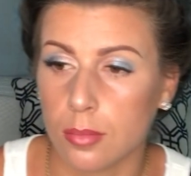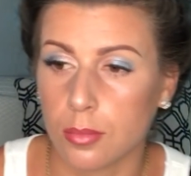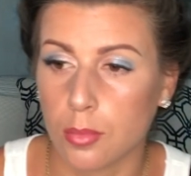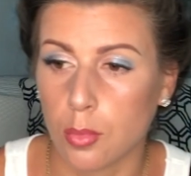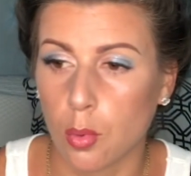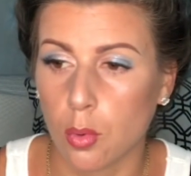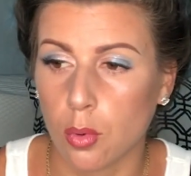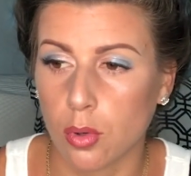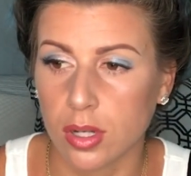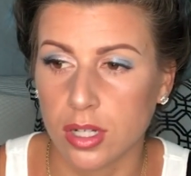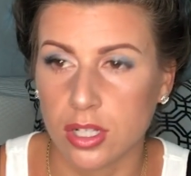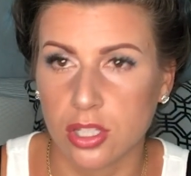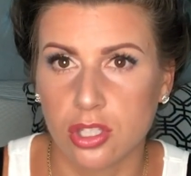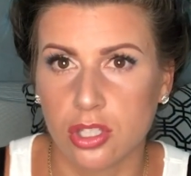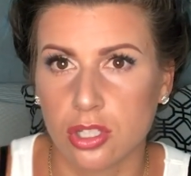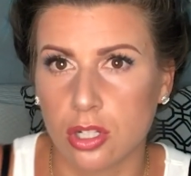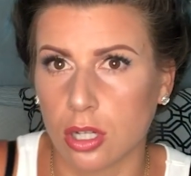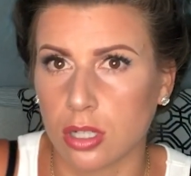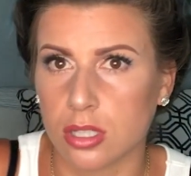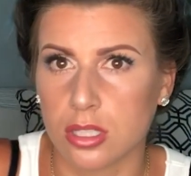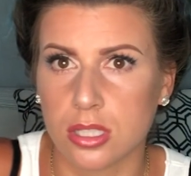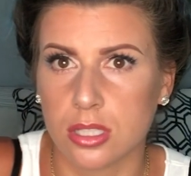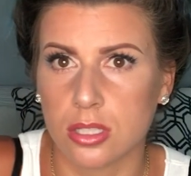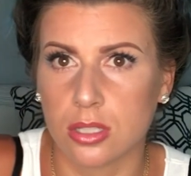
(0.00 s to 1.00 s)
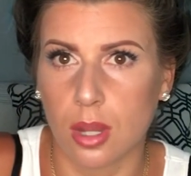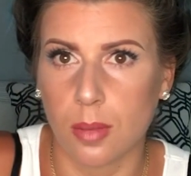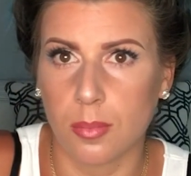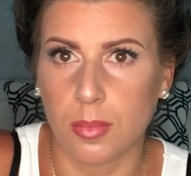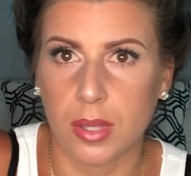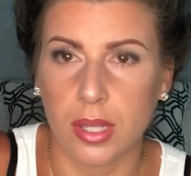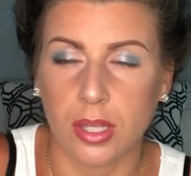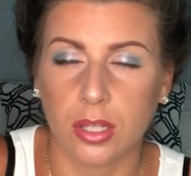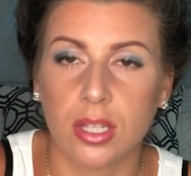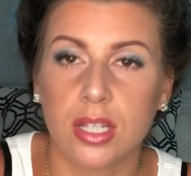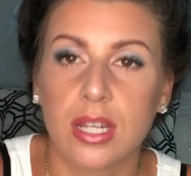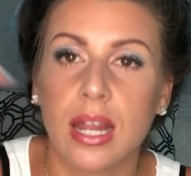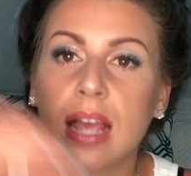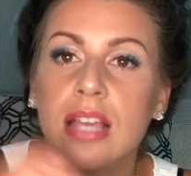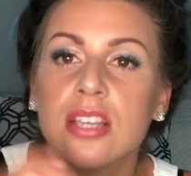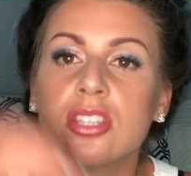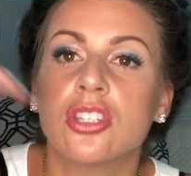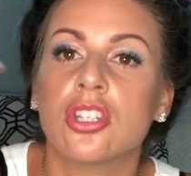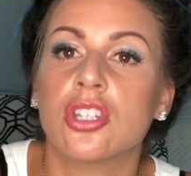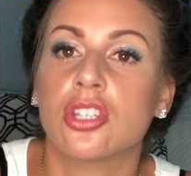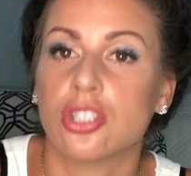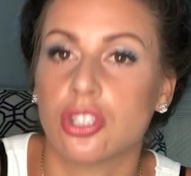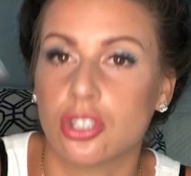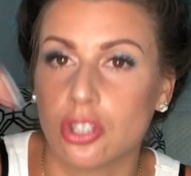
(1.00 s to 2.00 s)
or it starts to top the hill. It has
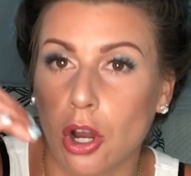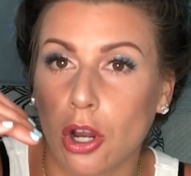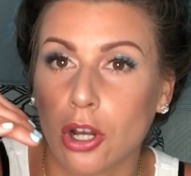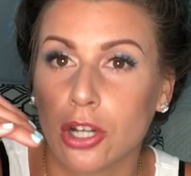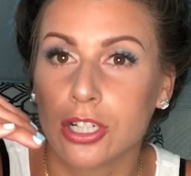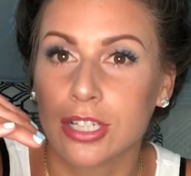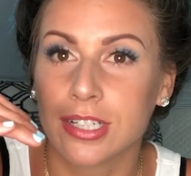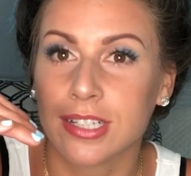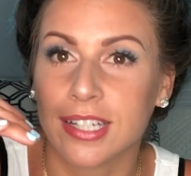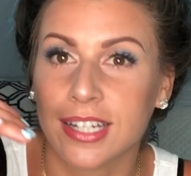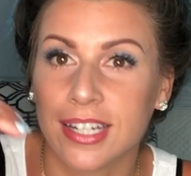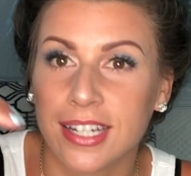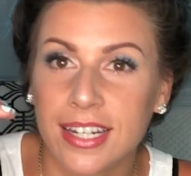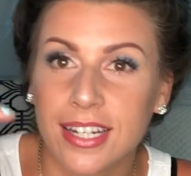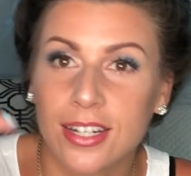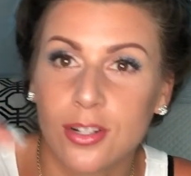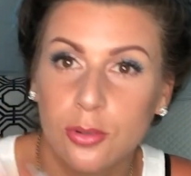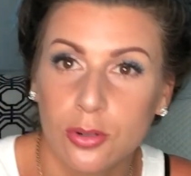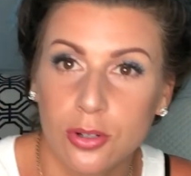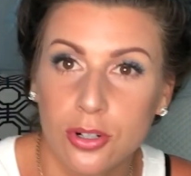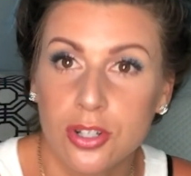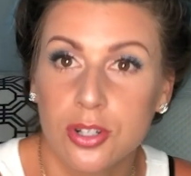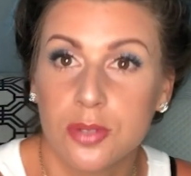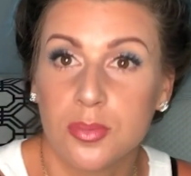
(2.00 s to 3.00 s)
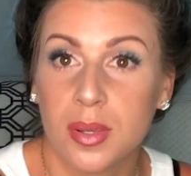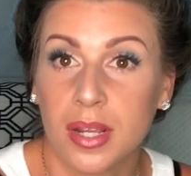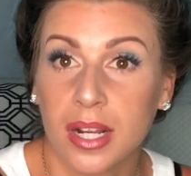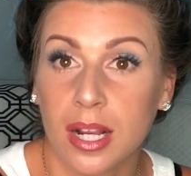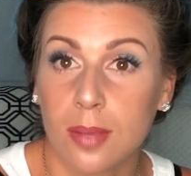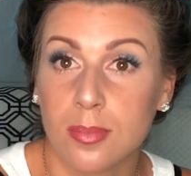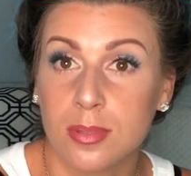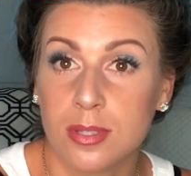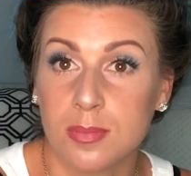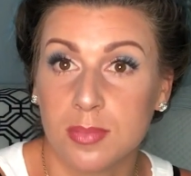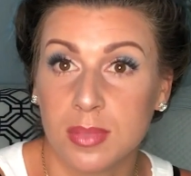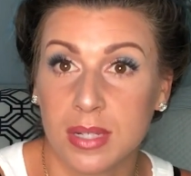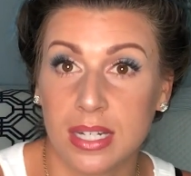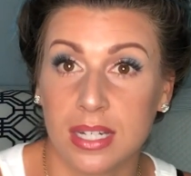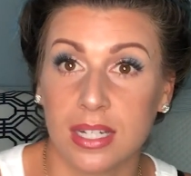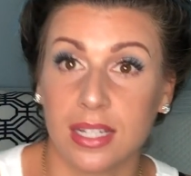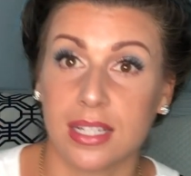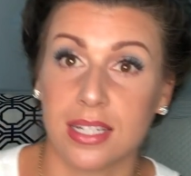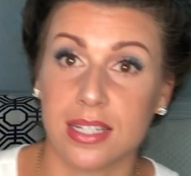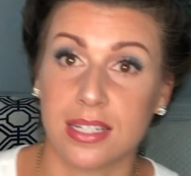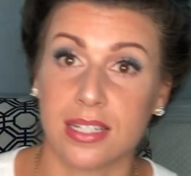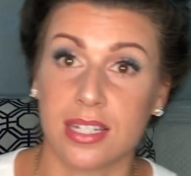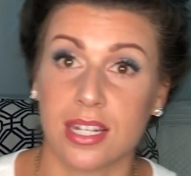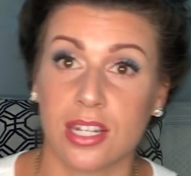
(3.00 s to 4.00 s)
to start in order to pick up speed and
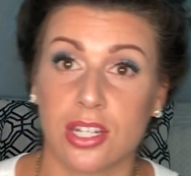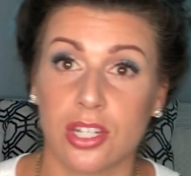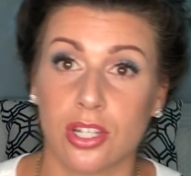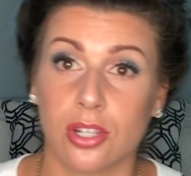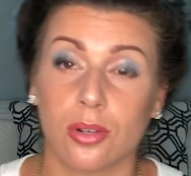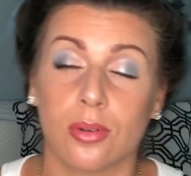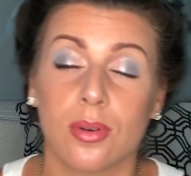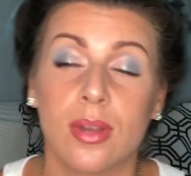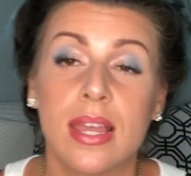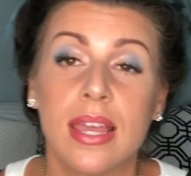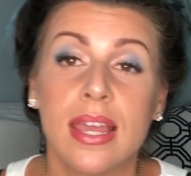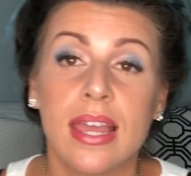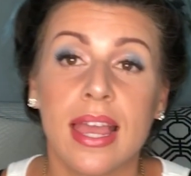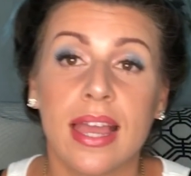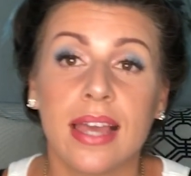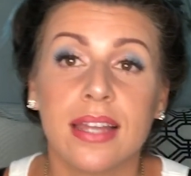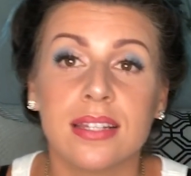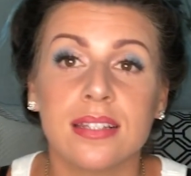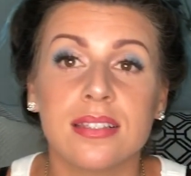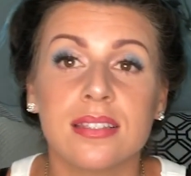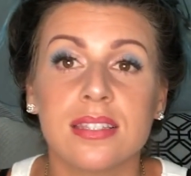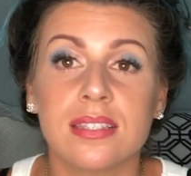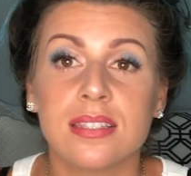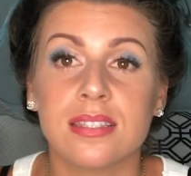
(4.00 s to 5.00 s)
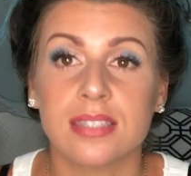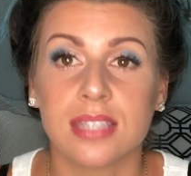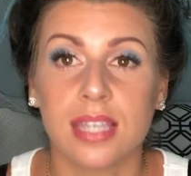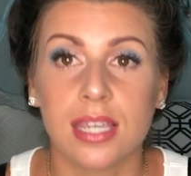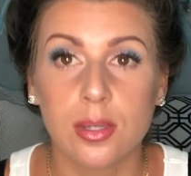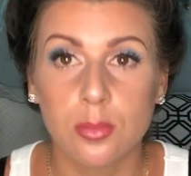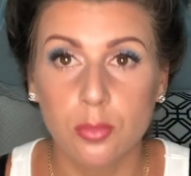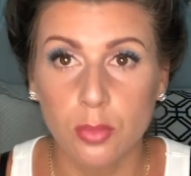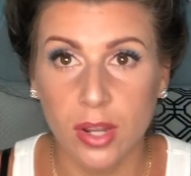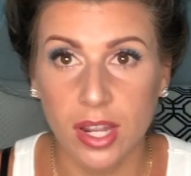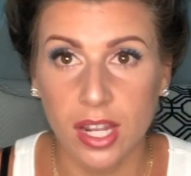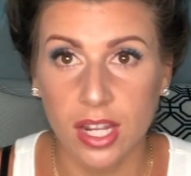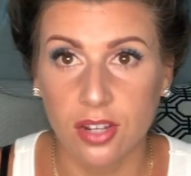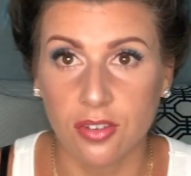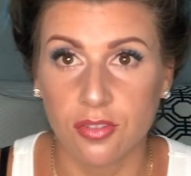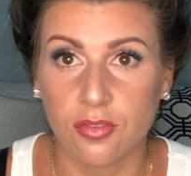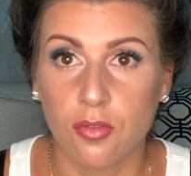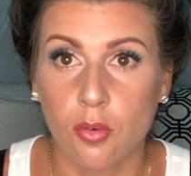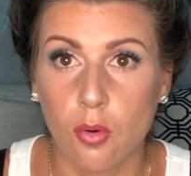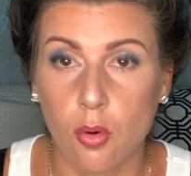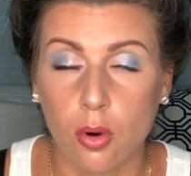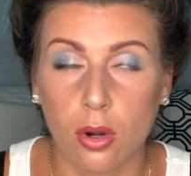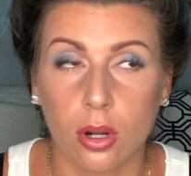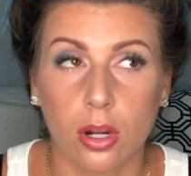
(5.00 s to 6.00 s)
continue. And it's the same way
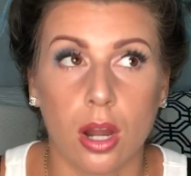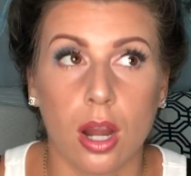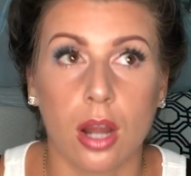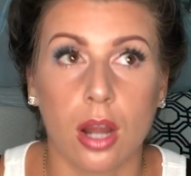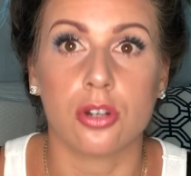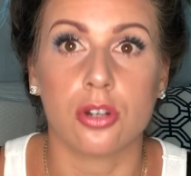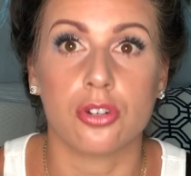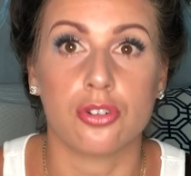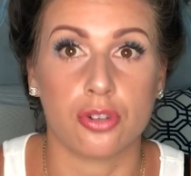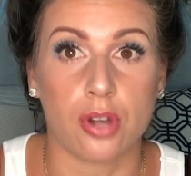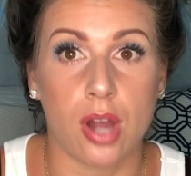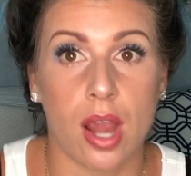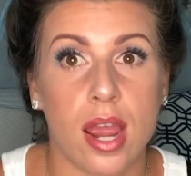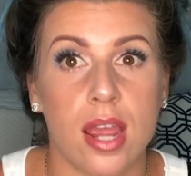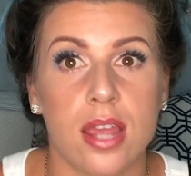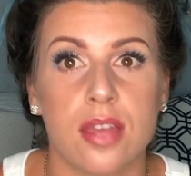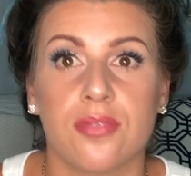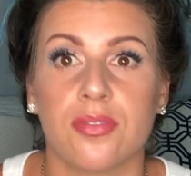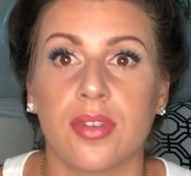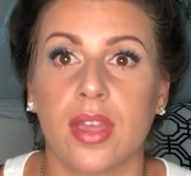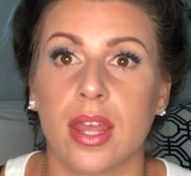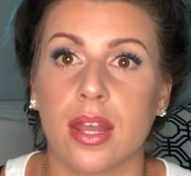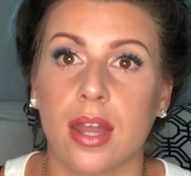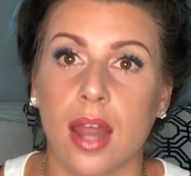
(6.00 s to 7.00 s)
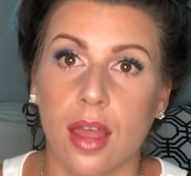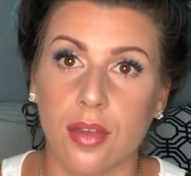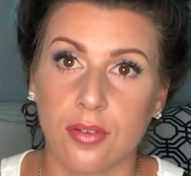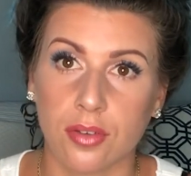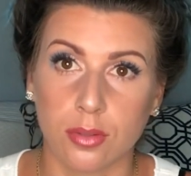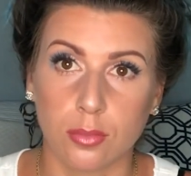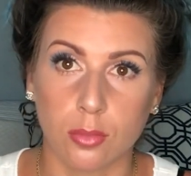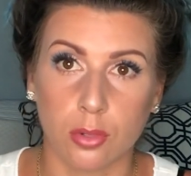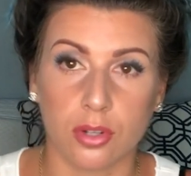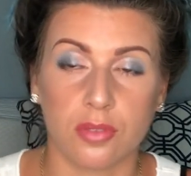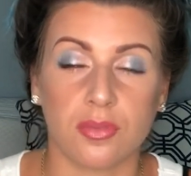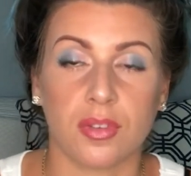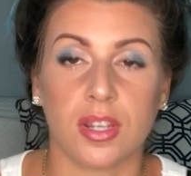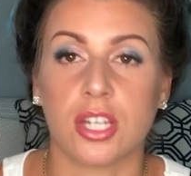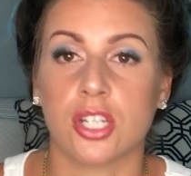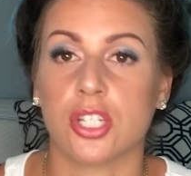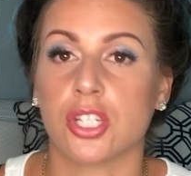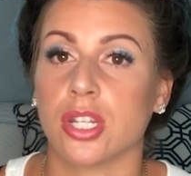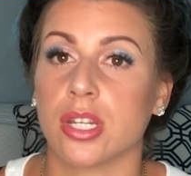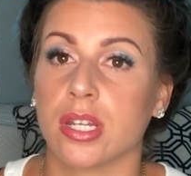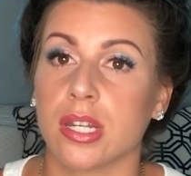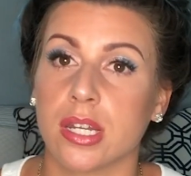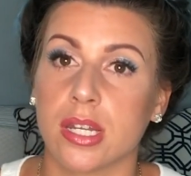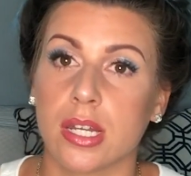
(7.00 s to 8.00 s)
for drive and having
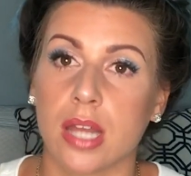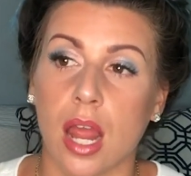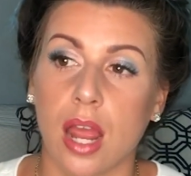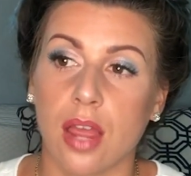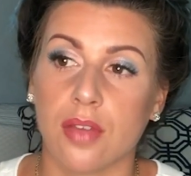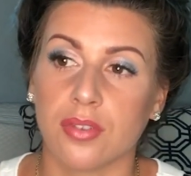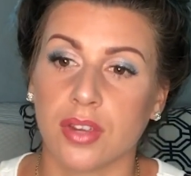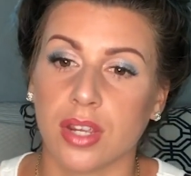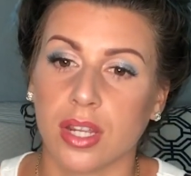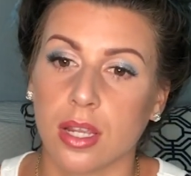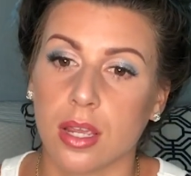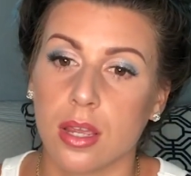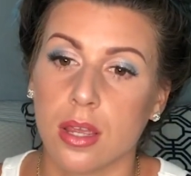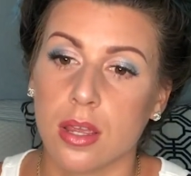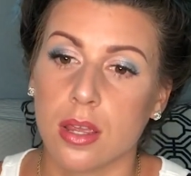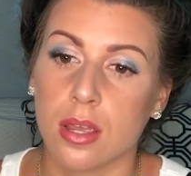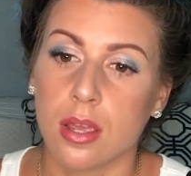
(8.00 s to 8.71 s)
motivation and having